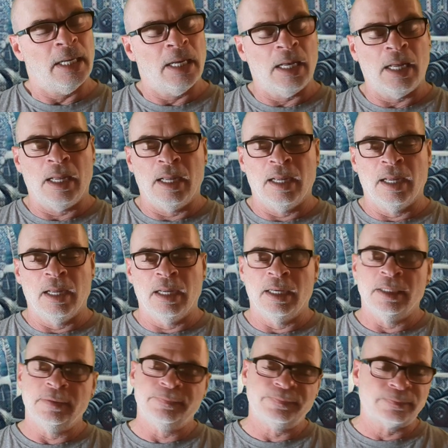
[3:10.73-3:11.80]

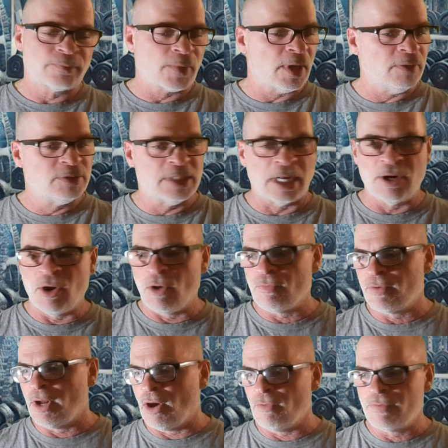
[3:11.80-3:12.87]
I said it over
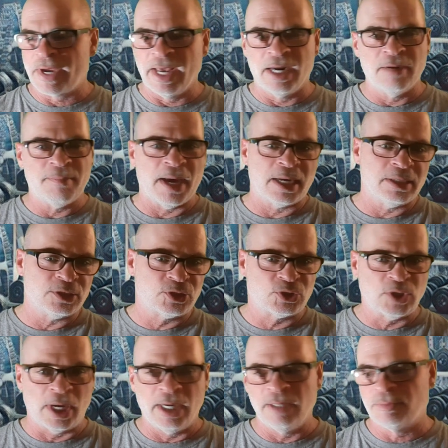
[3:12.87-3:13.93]
and over again about his
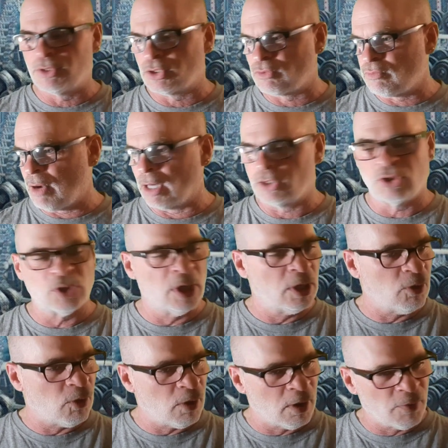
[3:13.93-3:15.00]
shape, structure, and
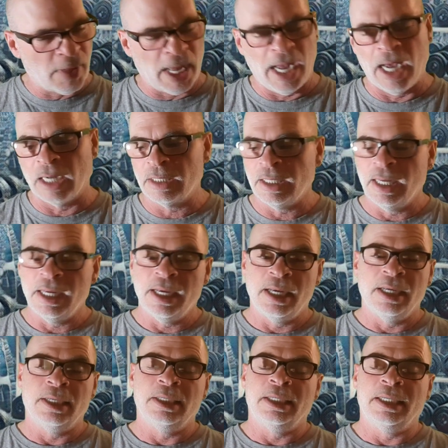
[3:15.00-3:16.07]
all that.
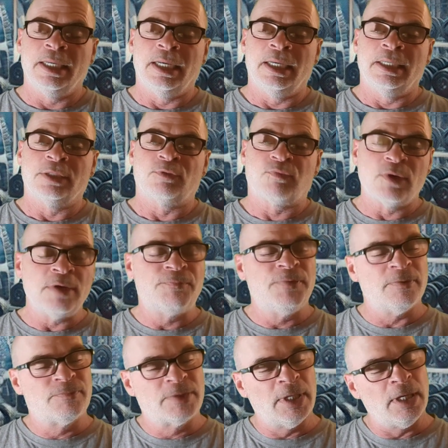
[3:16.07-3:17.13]

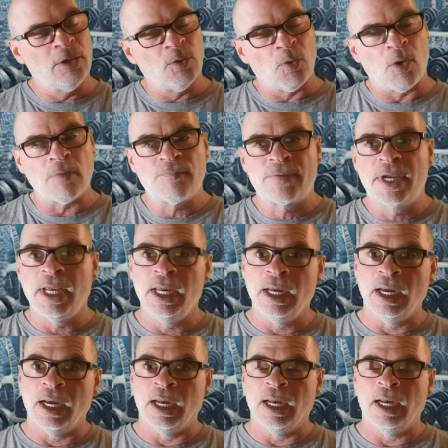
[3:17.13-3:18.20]
315 off
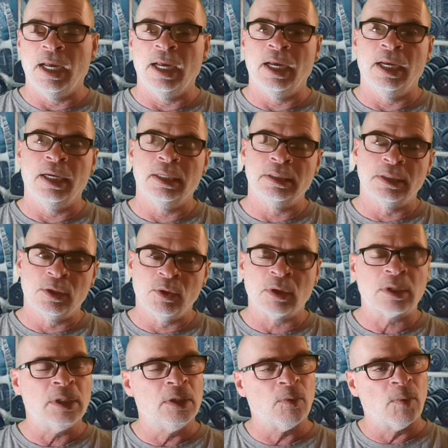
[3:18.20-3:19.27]
gear, and
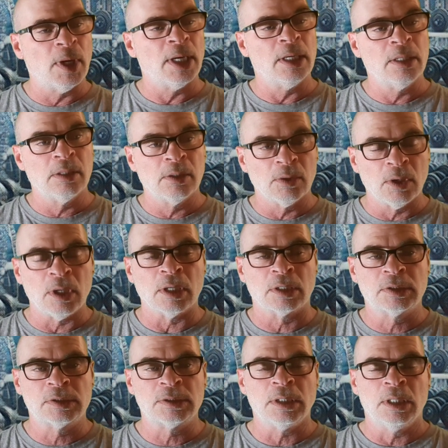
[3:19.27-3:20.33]
looking the way he
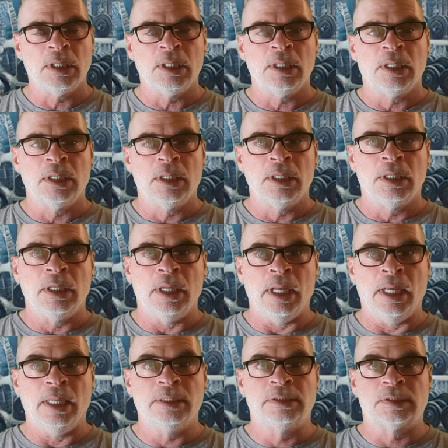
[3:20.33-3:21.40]
looks,
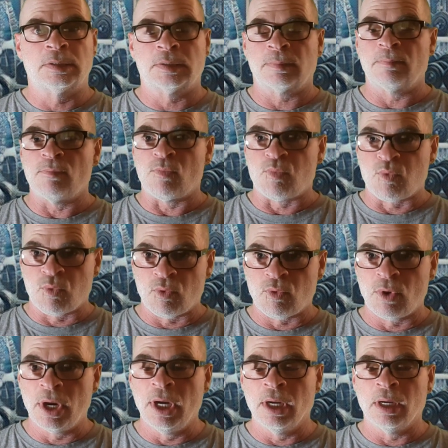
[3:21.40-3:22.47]
it's
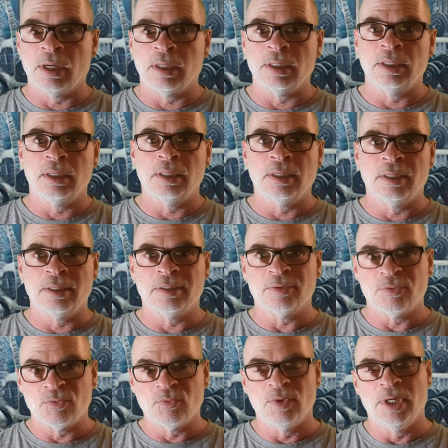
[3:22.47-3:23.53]
really,
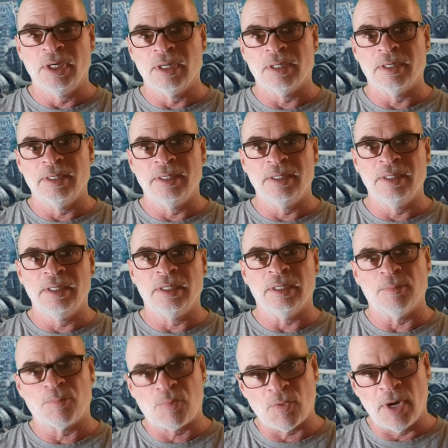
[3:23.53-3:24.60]
really
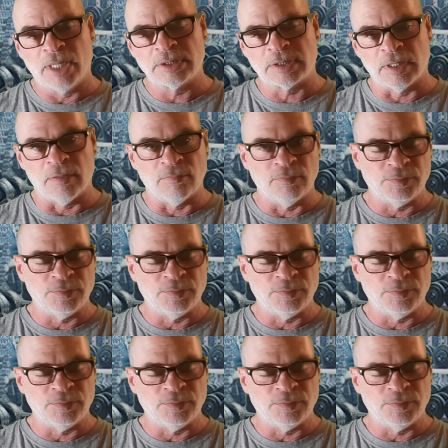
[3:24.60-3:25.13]
impressive.